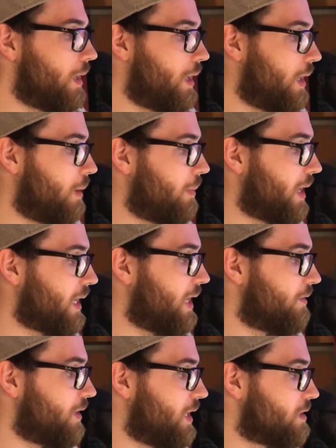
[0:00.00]
hey, I'm not going to
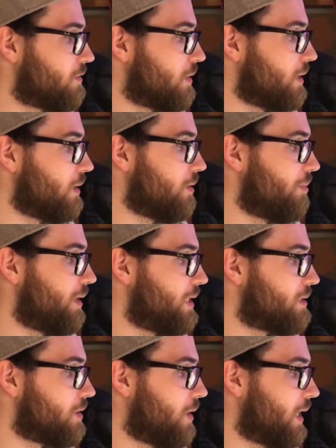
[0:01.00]
have kids for a little
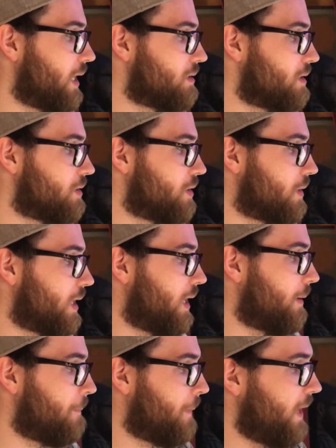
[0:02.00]
bit, so I guess it's
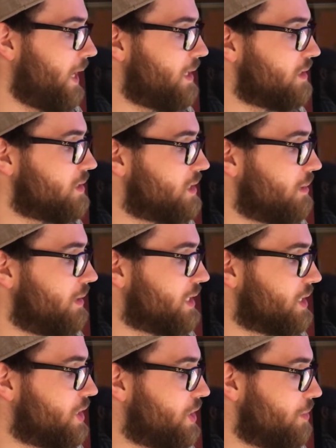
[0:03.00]
okay. And eh, it doesn't seem
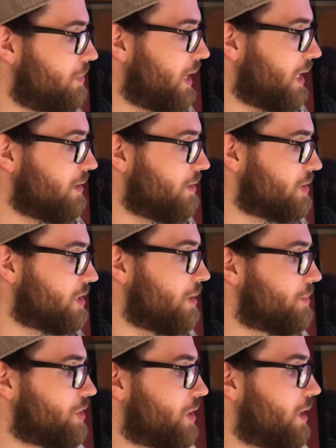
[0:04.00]
like it's too bad. There's
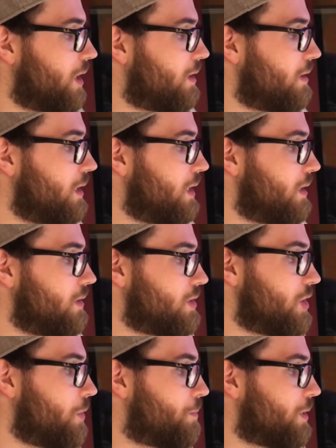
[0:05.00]
some sugar,
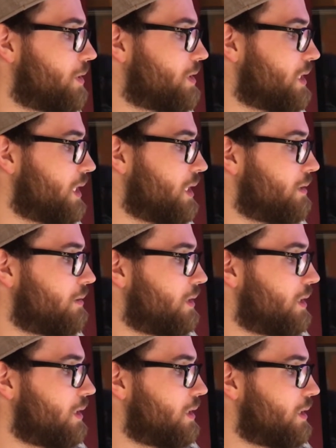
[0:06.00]
there's no protein,
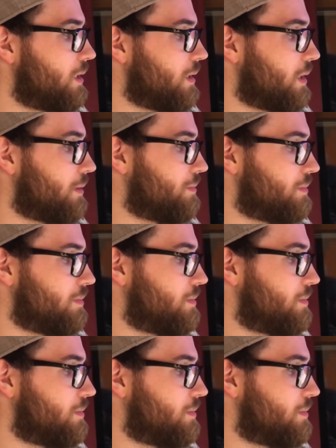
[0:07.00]
uh,